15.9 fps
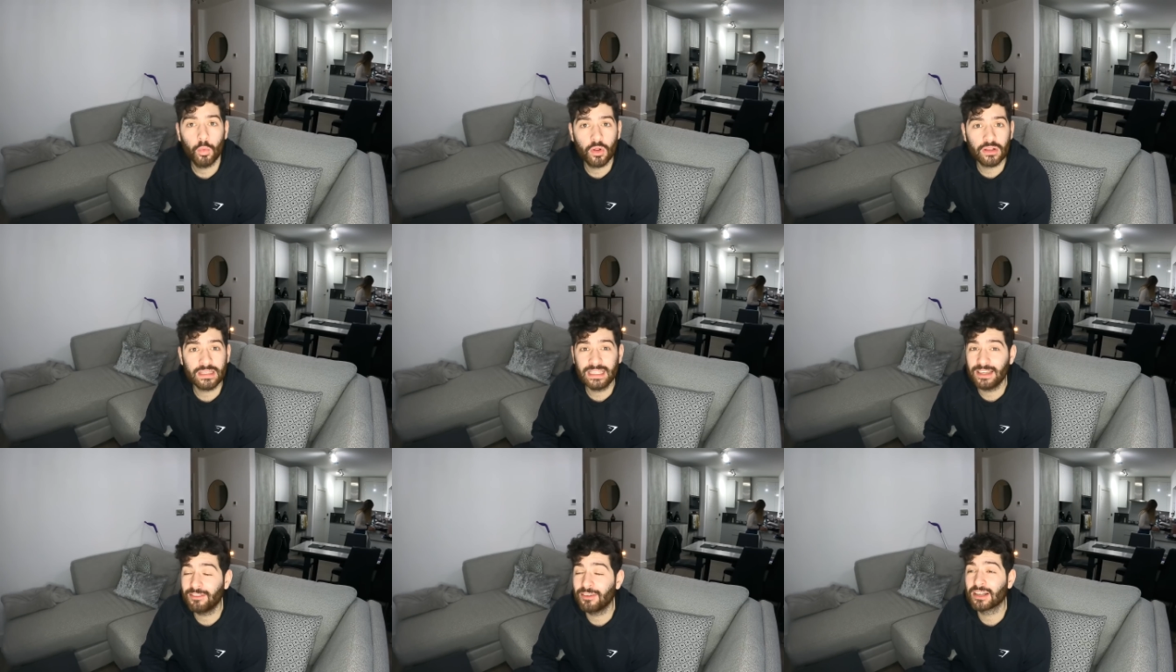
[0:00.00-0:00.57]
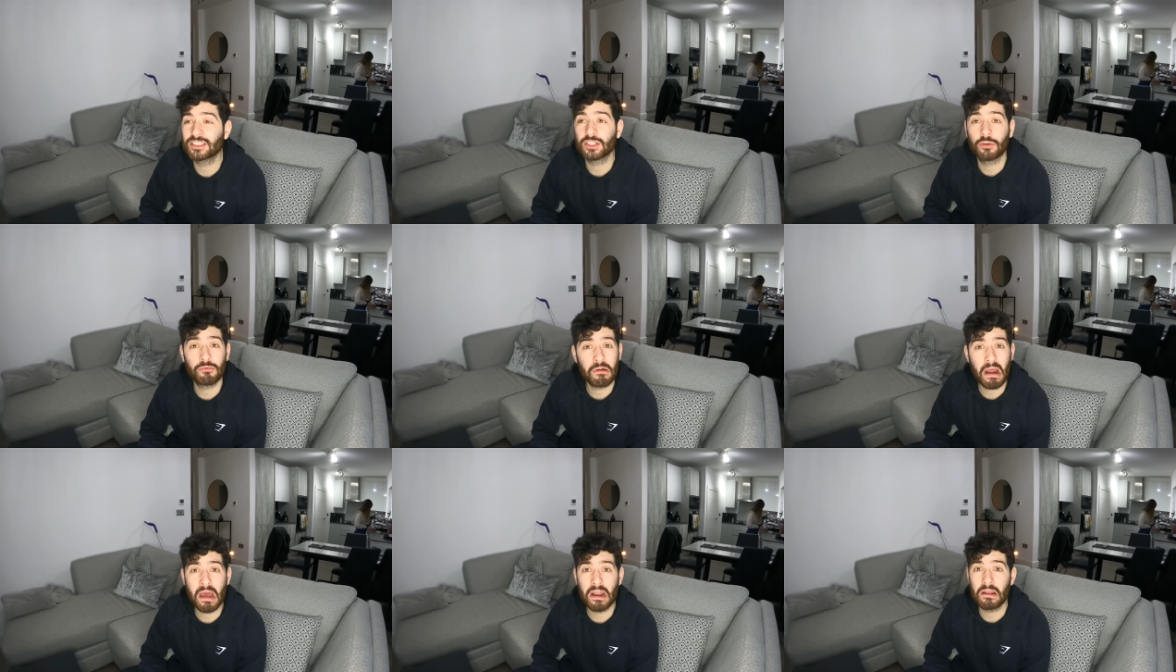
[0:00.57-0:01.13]
will give us
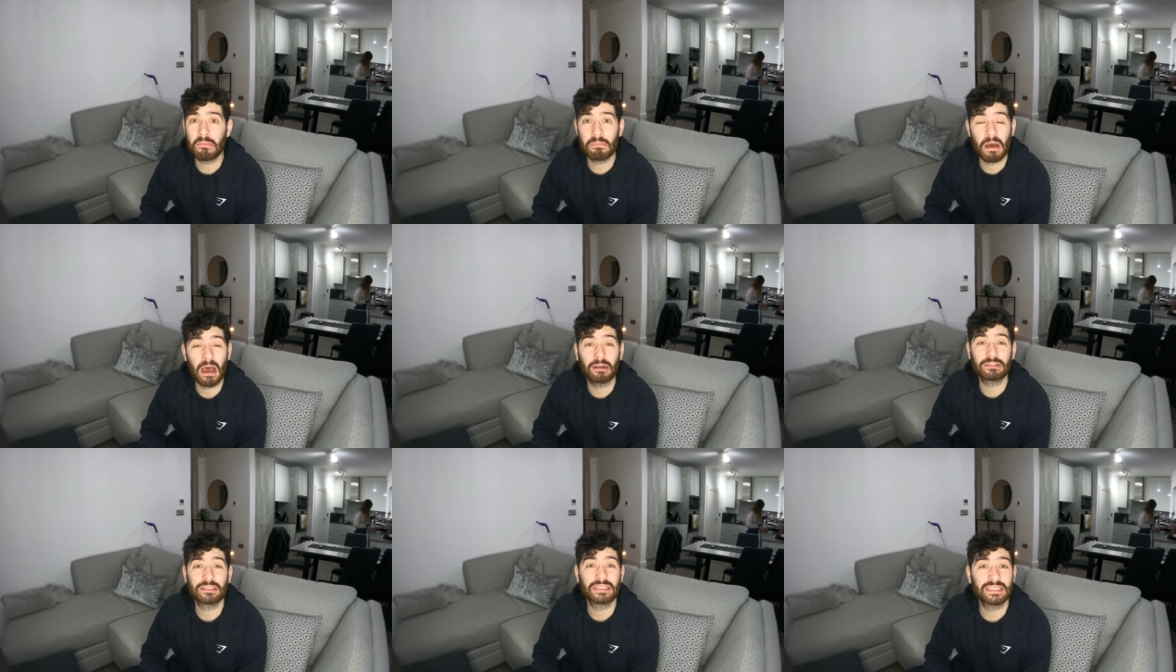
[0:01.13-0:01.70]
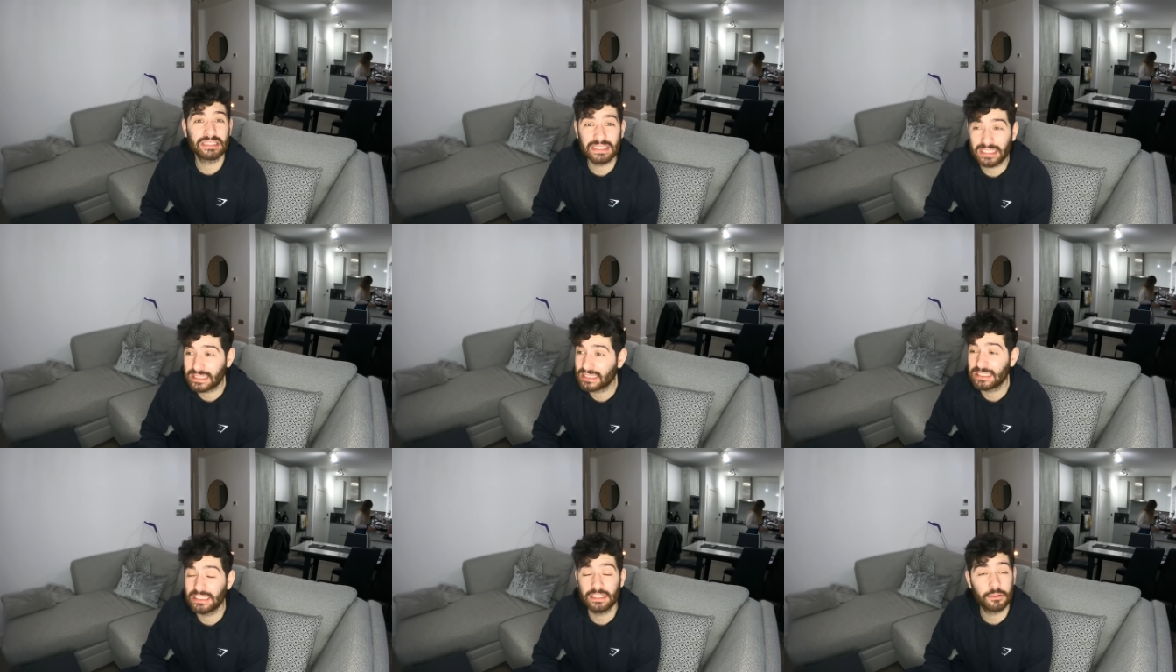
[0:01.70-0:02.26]
around about
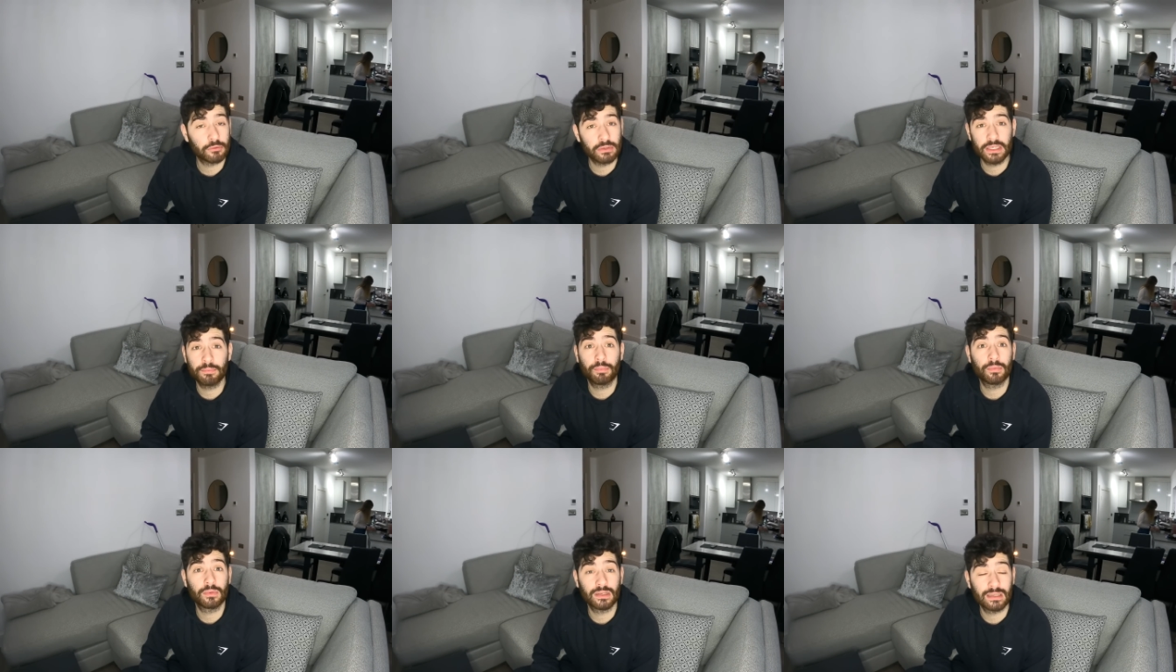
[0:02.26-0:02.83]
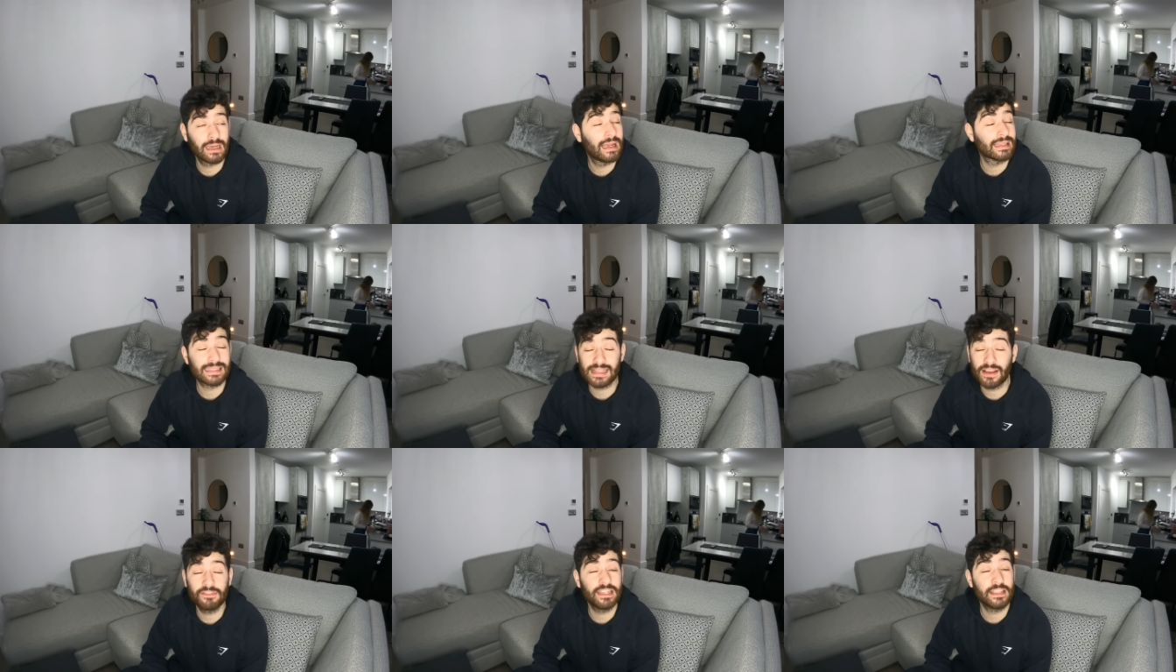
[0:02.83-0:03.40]
73
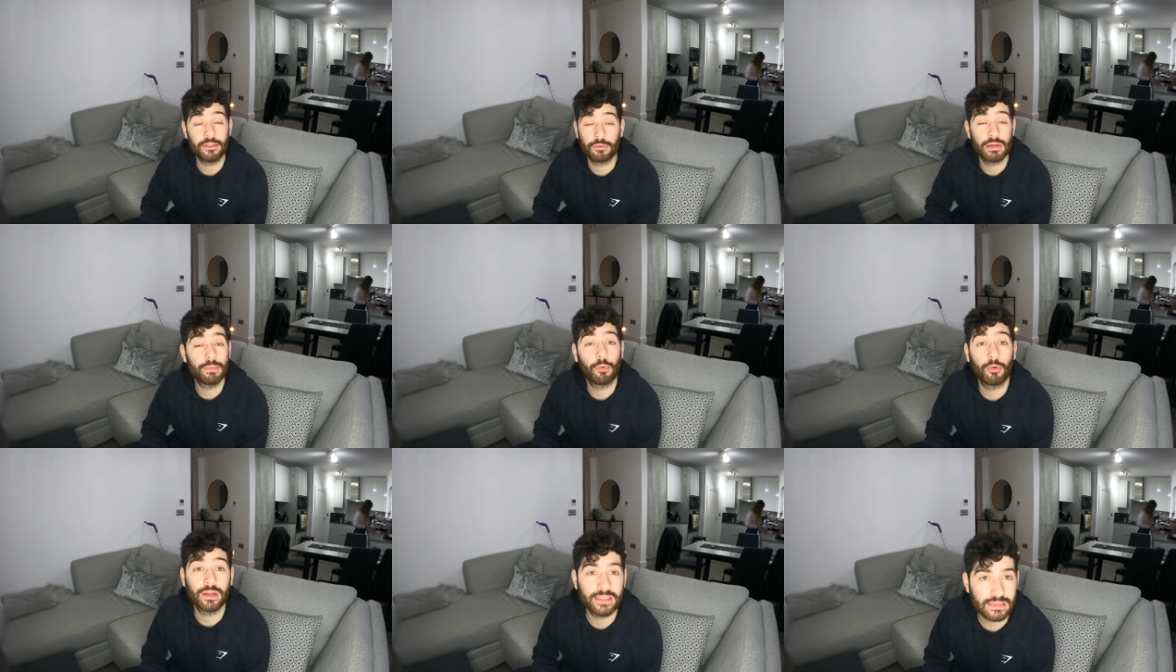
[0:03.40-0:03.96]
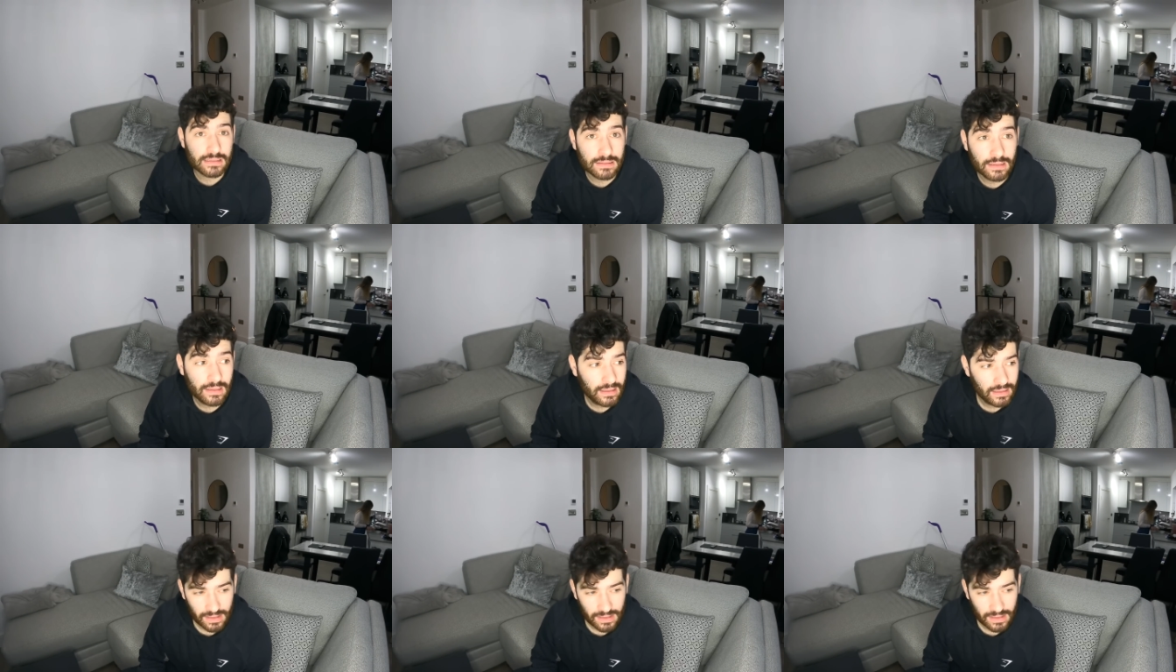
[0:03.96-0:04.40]
points.